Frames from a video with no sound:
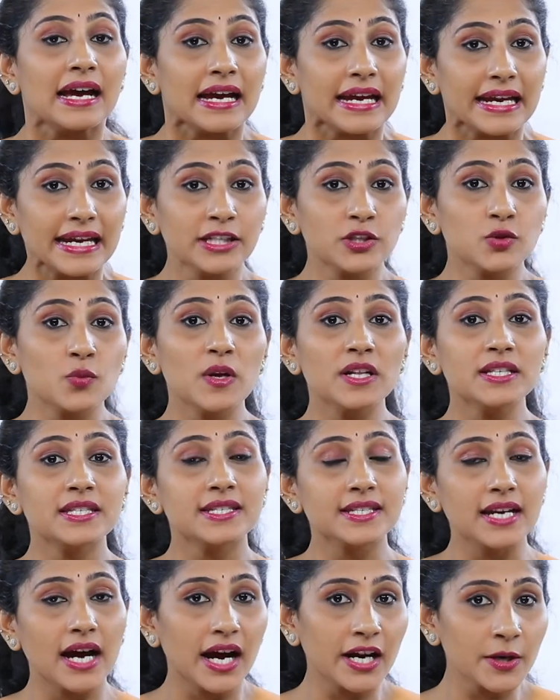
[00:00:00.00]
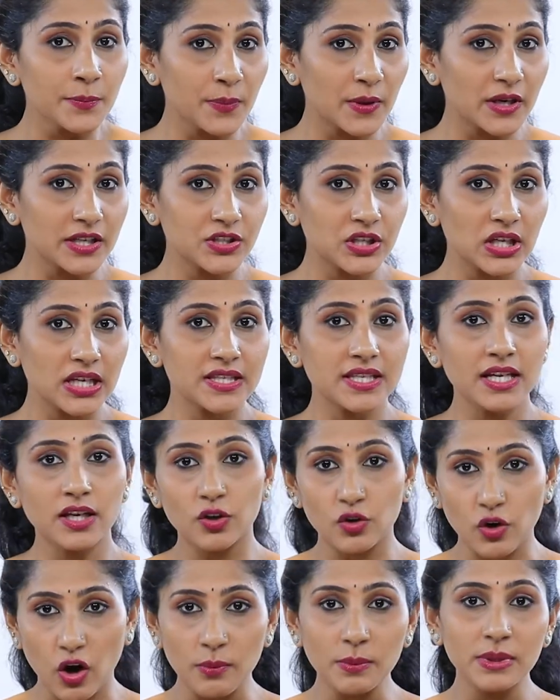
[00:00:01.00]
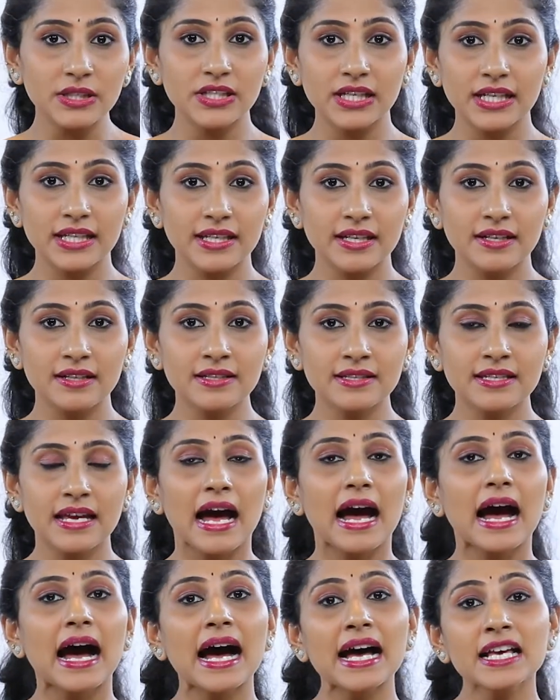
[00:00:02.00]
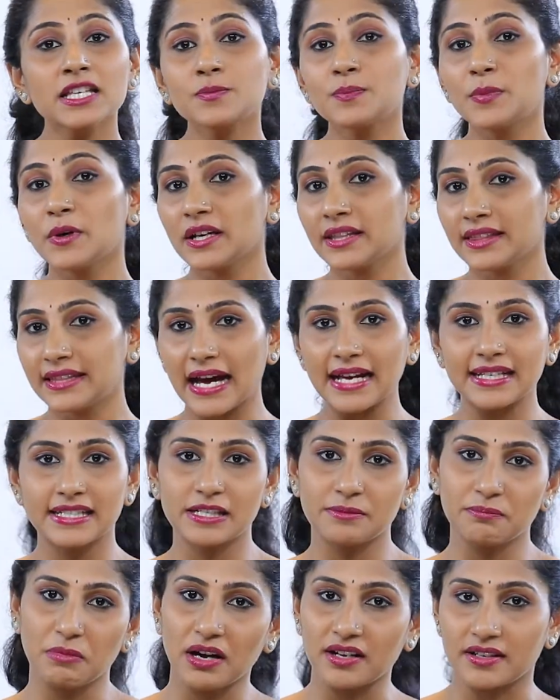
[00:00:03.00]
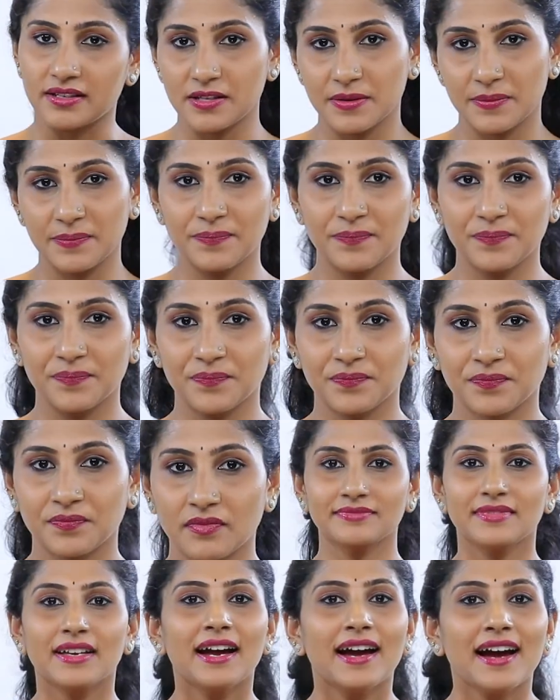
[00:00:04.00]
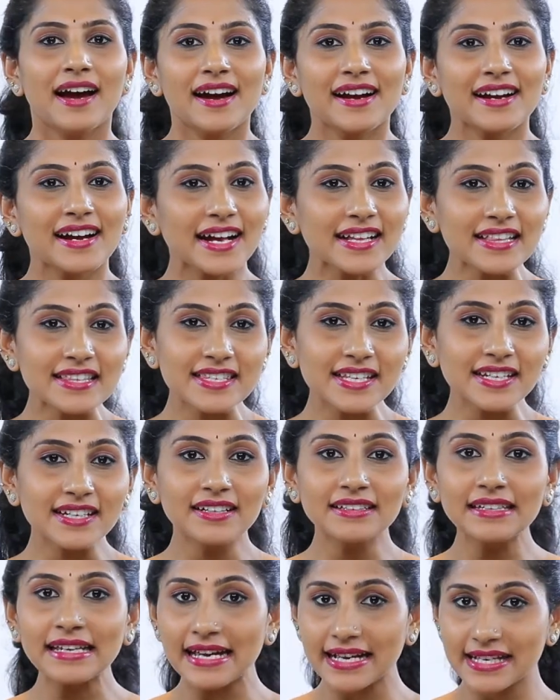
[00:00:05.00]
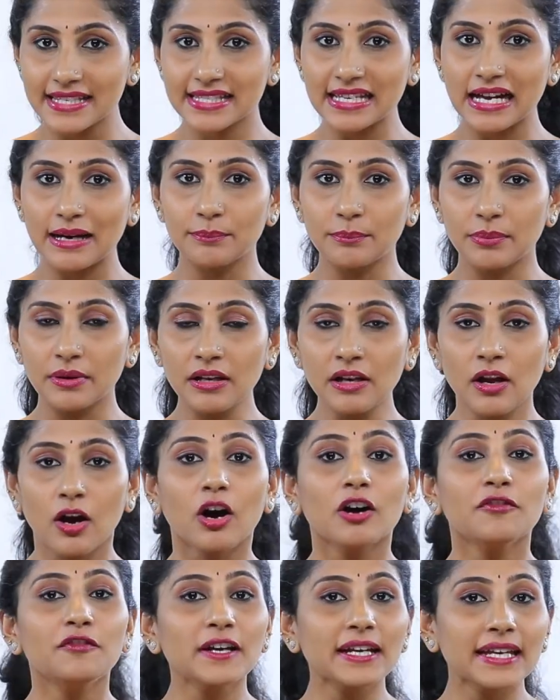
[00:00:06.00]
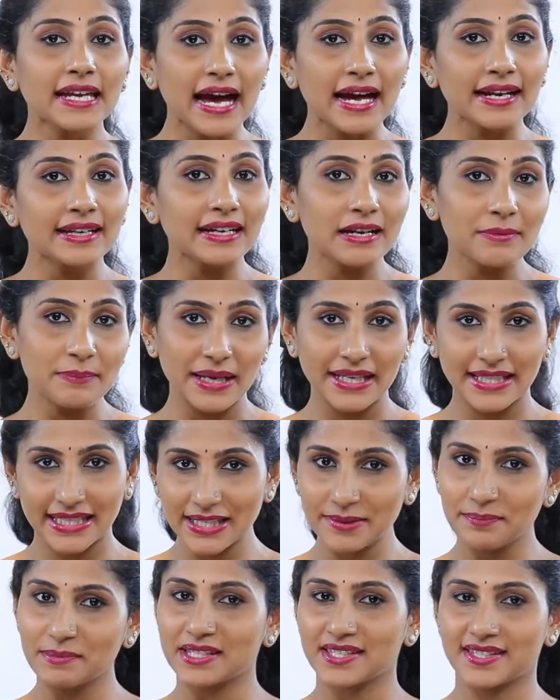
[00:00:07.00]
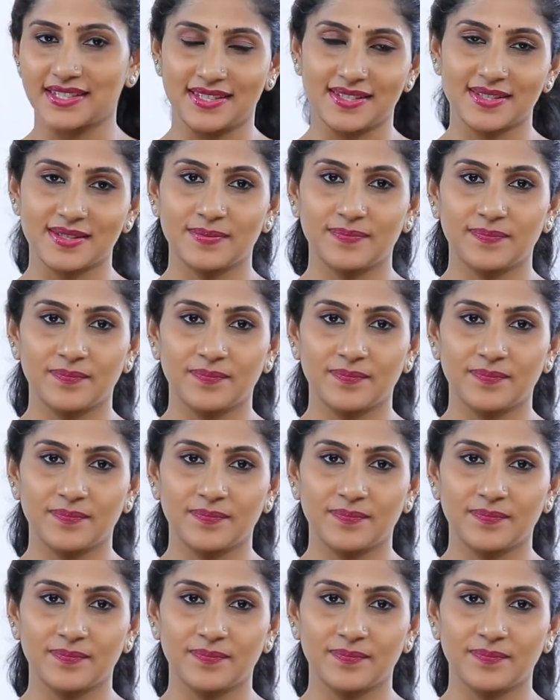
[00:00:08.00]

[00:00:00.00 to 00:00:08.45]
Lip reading: it will start purchasing raw materials as per that demand. Consider the example of a candle making business.